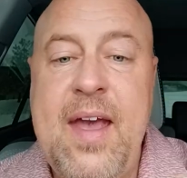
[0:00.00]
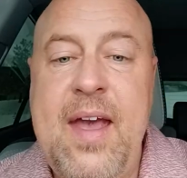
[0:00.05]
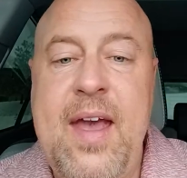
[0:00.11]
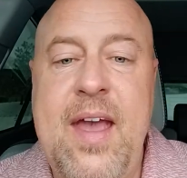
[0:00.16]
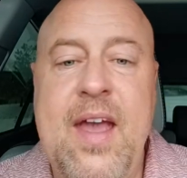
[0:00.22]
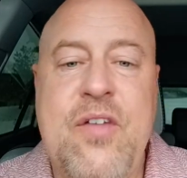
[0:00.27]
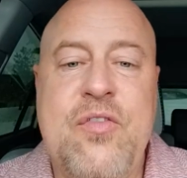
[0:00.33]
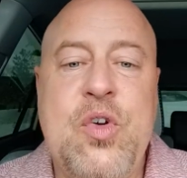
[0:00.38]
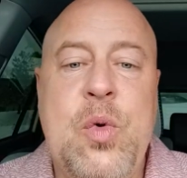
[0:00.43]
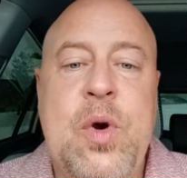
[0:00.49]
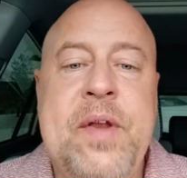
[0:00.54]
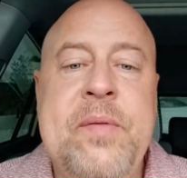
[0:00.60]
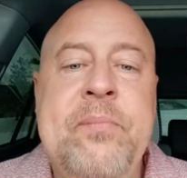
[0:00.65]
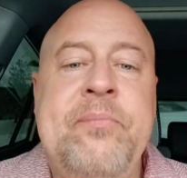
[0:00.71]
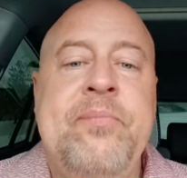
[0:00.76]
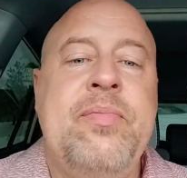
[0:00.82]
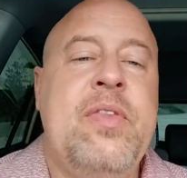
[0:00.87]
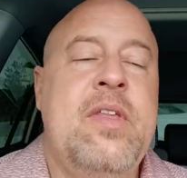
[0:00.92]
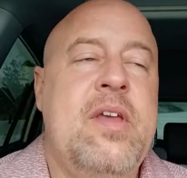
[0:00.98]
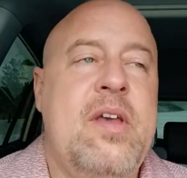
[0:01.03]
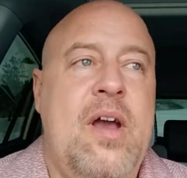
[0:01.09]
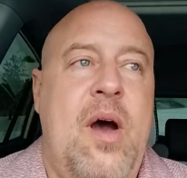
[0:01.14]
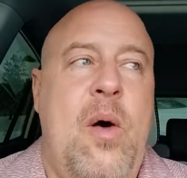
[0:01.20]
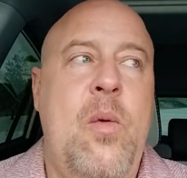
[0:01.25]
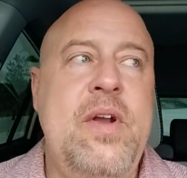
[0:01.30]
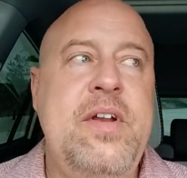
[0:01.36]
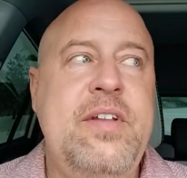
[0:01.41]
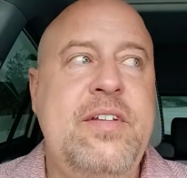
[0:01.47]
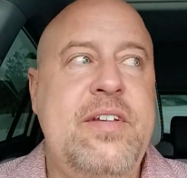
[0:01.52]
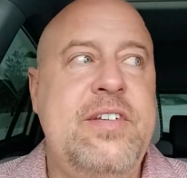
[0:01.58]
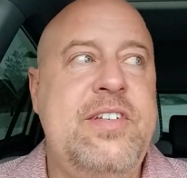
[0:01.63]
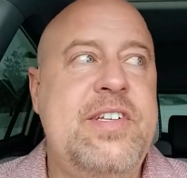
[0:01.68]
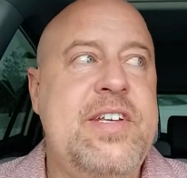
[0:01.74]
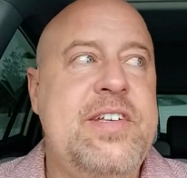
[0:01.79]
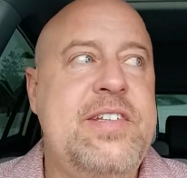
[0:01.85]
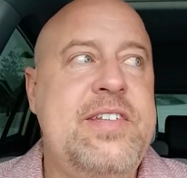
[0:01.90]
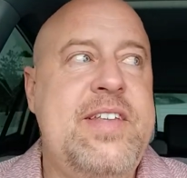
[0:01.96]
Hey everyone, I wanted to
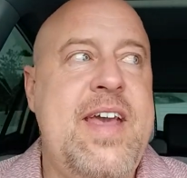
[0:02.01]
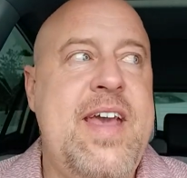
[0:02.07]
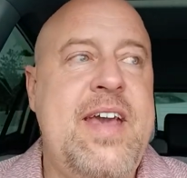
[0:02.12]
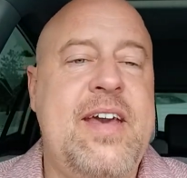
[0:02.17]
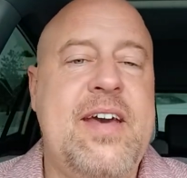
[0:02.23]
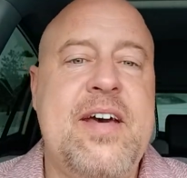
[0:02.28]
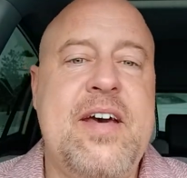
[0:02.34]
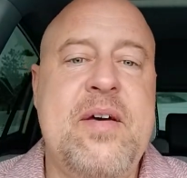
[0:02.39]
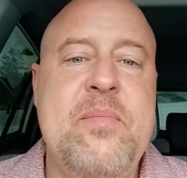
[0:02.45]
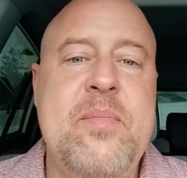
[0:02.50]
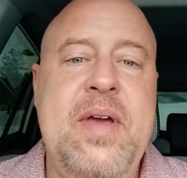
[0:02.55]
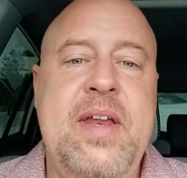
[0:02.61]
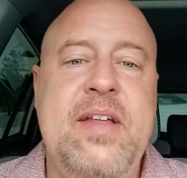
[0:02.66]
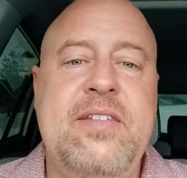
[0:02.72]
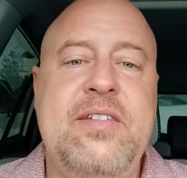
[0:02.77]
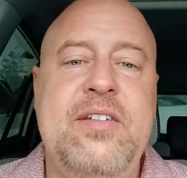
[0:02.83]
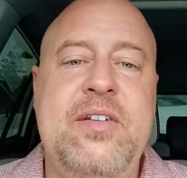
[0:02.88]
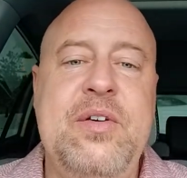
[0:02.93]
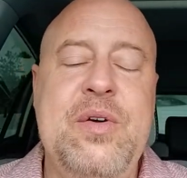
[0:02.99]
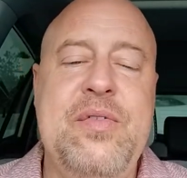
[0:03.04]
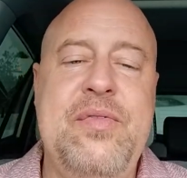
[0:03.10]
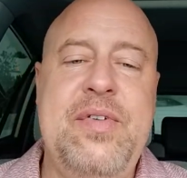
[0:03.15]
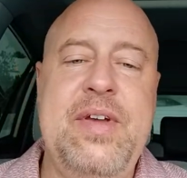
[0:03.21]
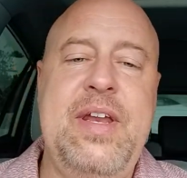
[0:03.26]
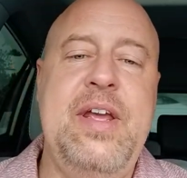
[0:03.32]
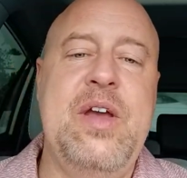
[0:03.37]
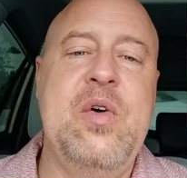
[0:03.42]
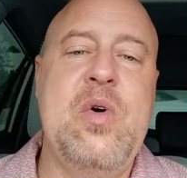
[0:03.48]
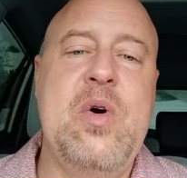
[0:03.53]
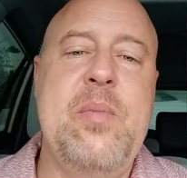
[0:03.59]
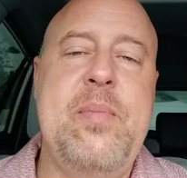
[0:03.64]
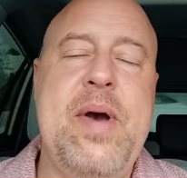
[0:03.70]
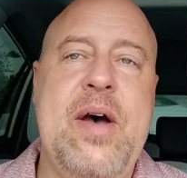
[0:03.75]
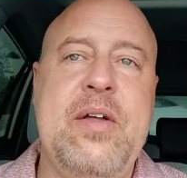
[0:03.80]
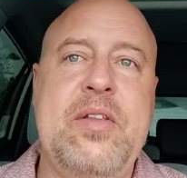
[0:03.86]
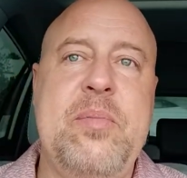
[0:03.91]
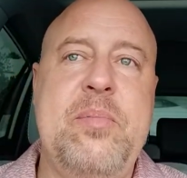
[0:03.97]
just take a minute to do a video
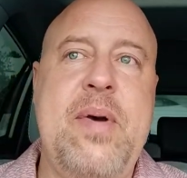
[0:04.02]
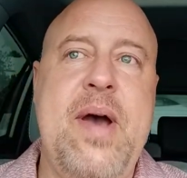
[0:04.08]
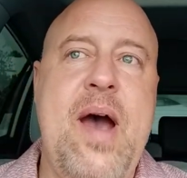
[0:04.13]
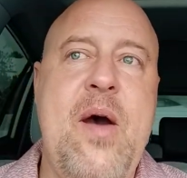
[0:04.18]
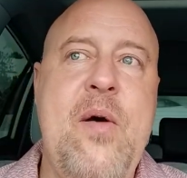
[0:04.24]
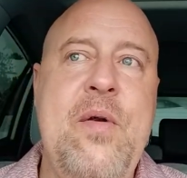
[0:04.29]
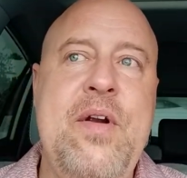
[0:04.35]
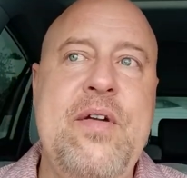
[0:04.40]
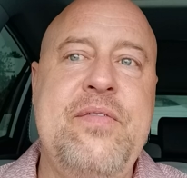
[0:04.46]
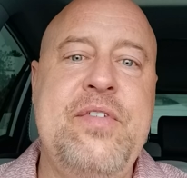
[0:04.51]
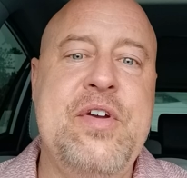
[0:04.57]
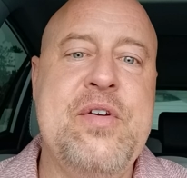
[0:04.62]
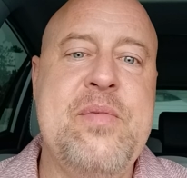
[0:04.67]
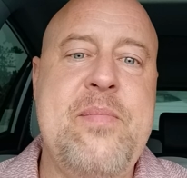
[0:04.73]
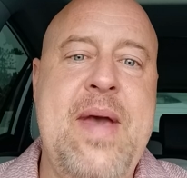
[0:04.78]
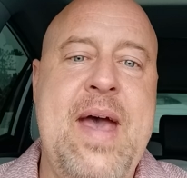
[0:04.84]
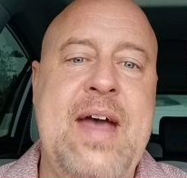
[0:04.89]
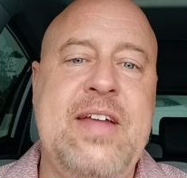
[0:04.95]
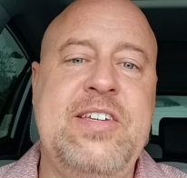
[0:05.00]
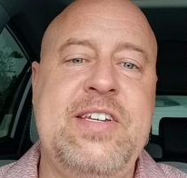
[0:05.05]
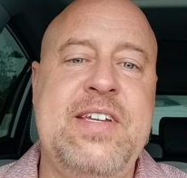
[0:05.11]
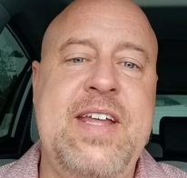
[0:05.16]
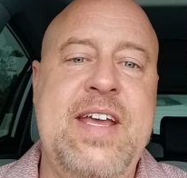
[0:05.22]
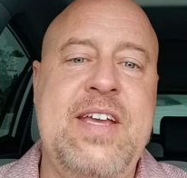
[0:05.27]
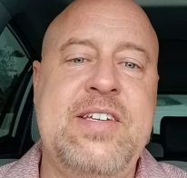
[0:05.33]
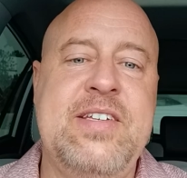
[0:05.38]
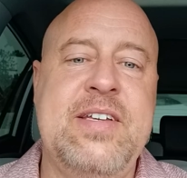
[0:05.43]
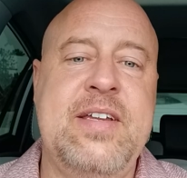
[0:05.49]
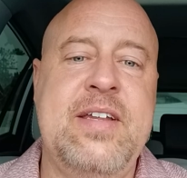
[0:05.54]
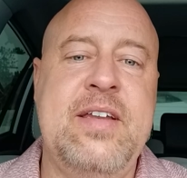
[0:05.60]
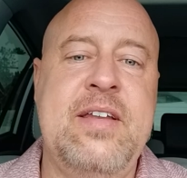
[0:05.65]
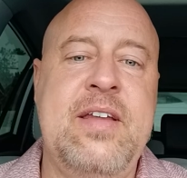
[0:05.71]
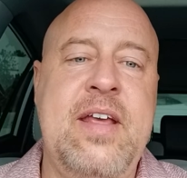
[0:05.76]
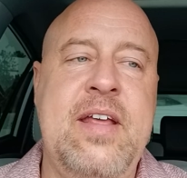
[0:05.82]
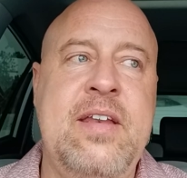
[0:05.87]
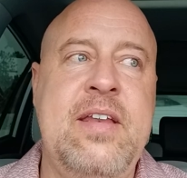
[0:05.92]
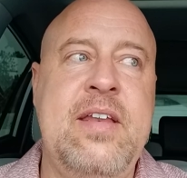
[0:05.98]
about the power of your imagination
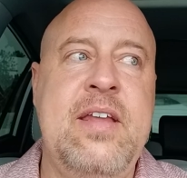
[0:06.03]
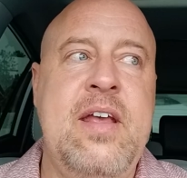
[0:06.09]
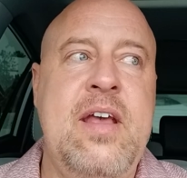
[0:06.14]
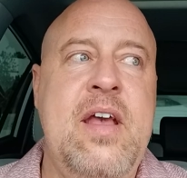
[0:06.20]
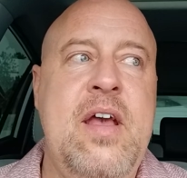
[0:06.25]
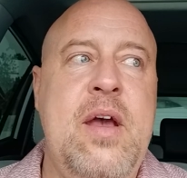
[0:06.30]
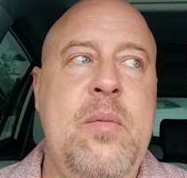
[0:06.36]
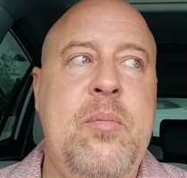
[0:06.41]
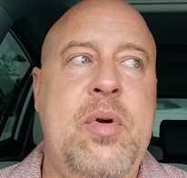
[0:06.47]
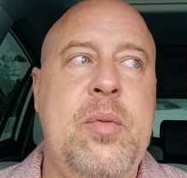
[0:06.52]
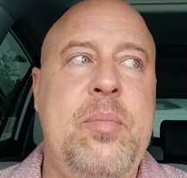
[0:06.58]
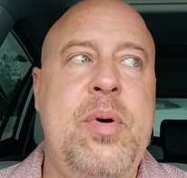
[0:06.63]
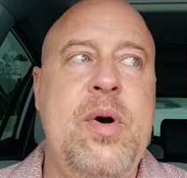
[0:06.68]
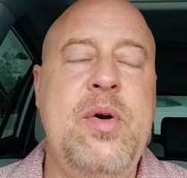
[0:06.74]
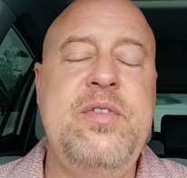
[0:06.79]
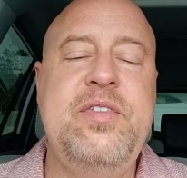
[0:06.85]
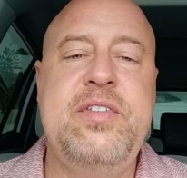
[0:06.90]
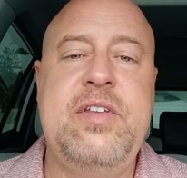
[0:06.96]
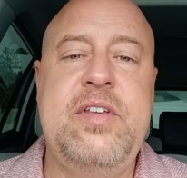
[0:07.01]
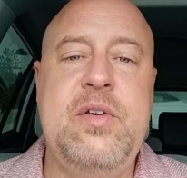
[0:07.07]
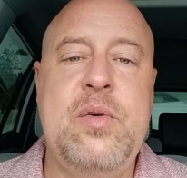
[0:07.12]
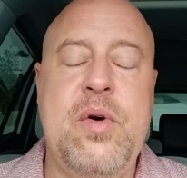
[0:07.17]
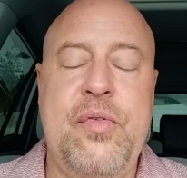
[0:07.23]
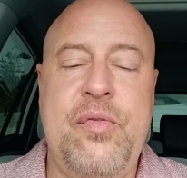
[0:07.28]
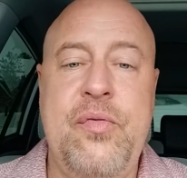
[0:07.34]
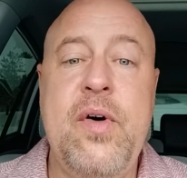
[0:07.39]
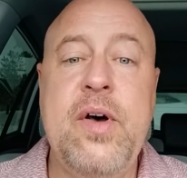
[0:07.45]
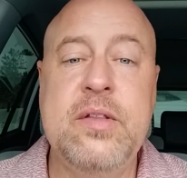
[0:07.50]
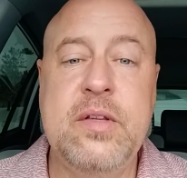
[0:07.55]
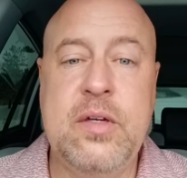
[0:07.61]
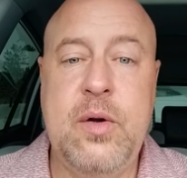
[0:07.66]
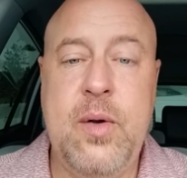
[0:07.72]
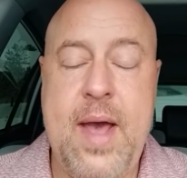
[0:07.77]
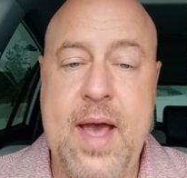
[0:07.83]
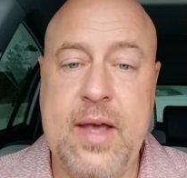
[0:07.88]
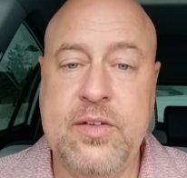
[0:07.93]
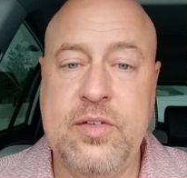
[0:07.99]
and propose to you a fun little
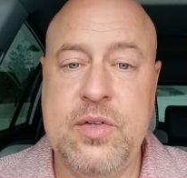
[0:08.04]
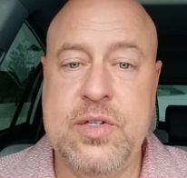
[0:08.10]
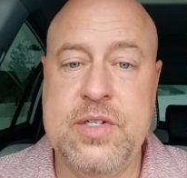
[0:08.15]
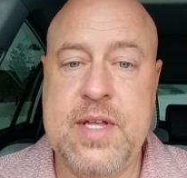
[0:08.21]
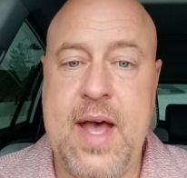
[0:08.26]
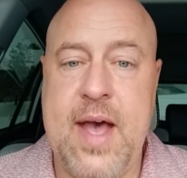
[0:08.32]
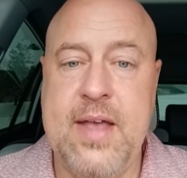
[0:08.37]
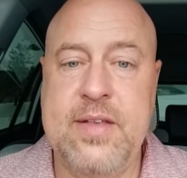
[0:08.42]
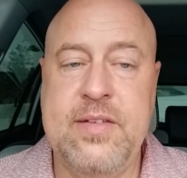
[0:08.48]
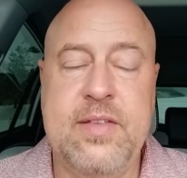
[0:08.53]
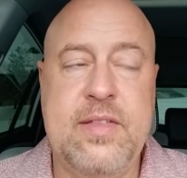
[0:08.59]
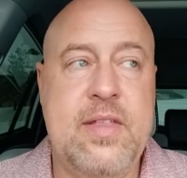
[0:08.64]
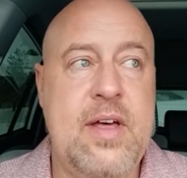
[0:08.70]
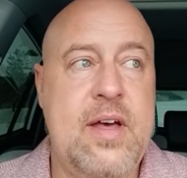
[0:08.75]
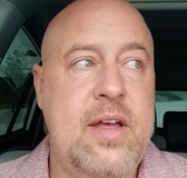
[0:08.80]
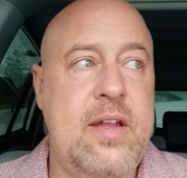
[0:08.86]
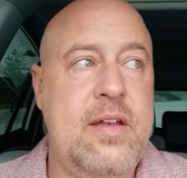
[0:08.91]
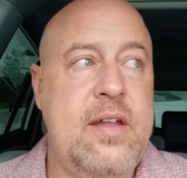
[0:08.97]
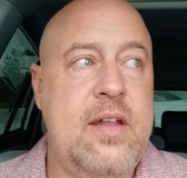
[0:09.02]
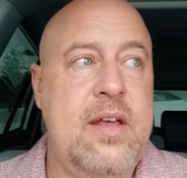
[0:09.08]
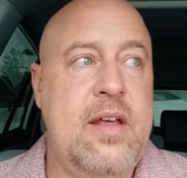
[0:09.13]
exercise that